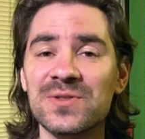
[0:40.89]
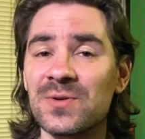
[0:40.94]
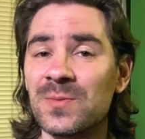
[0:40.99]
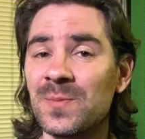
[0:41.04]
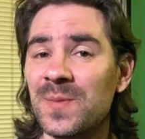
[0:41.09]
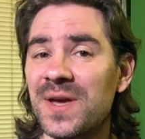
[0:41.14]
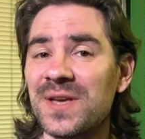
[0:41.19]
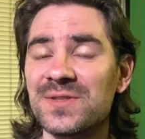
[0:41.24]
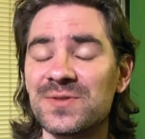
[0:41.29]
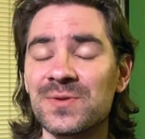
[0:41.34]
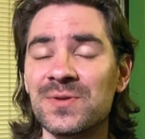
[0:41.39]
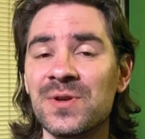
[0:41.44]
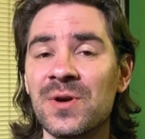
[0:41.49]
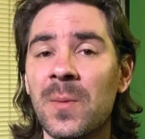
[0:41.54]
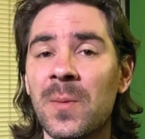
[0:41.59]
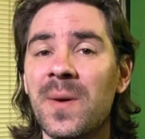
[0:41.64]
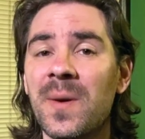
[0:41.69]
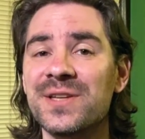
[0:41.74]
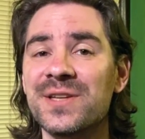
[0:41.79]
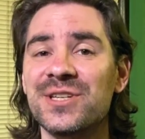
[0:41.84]
So based on
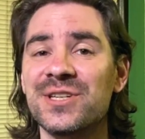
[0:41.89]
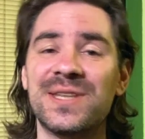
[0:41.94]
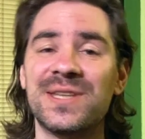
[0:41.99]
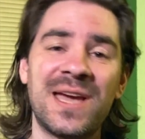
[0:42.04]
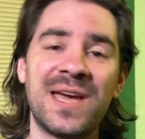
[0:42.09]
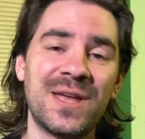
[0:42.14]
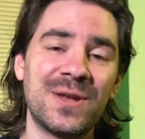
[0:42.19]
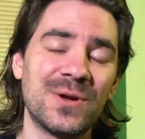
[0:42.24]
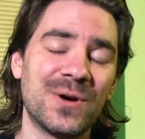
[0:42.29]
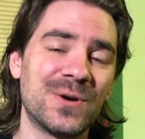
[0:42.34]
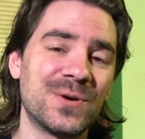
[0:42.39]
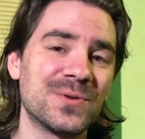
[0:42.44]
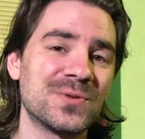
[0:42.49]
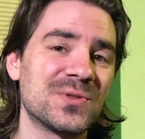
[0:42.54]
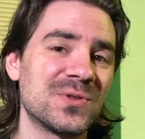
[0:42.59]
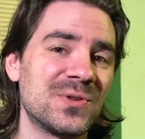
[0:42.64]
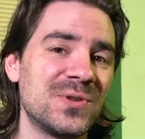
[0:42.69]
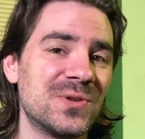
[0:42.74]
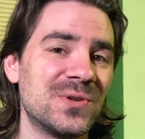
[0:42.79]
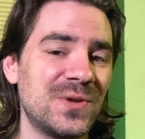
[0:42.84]
your budget and
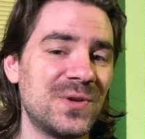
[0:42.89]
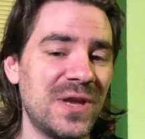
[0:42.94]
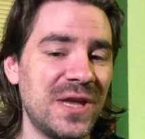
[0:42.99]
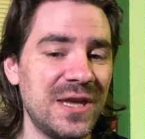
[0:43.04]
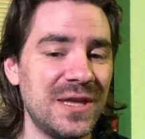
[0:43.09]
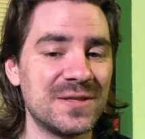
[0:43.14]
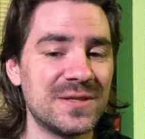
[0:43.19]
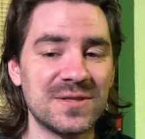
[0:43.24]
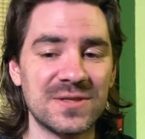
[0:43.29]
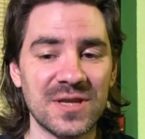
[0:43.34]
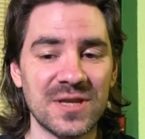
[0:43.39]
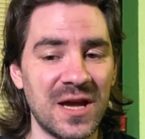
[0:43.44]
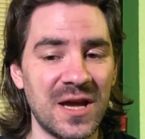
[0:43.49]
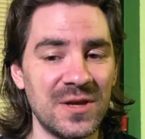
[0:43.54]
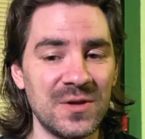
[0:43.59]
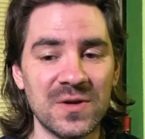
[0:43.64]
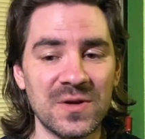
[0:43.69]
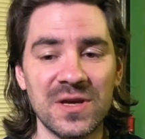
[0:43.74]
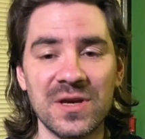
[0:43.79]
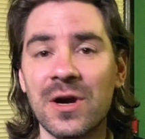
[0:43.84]
also your needs,
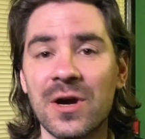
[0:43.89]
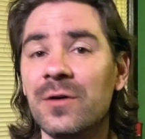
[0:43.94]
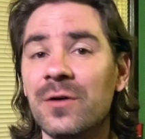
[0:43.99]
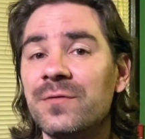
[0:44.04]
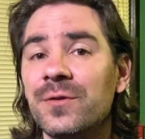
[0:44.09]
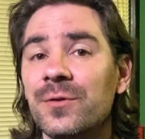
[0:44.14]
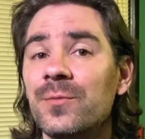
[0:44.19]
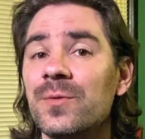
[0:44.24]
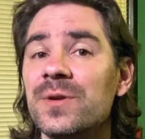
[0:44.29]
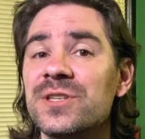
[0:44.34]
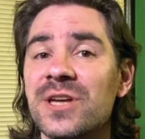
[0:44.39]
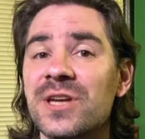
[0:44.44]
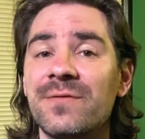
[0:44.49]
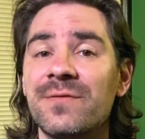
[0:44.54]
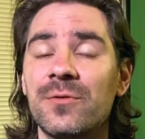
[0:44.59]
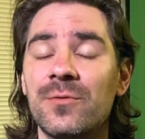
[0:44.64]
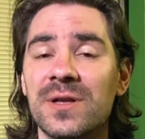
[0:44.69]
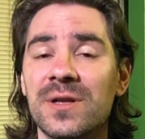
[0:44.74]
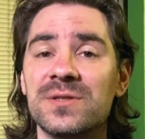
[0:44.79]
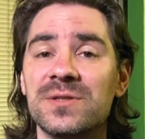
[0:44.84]
you can go for
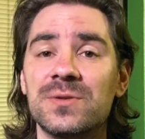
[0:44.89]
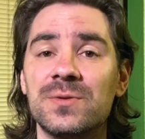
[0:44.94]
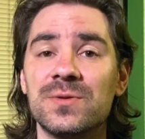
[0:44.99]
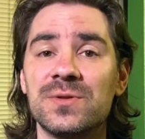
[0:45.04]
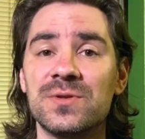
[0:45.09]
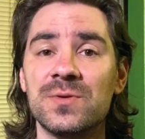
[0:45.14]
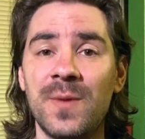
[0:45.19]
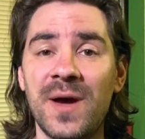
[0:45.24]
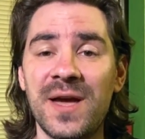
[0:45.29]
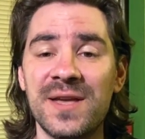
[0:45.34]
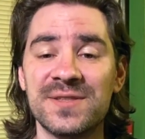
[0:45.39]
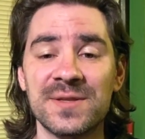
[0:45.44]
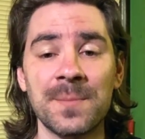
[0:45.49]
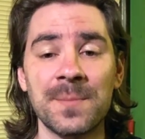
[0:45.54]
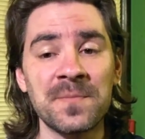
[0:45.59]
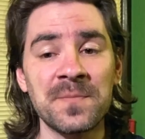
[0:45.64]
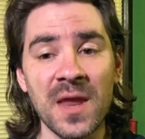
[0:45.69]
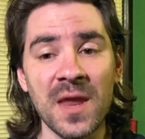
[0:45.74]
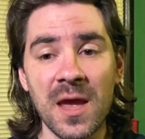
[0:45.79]
whichever one suits you best.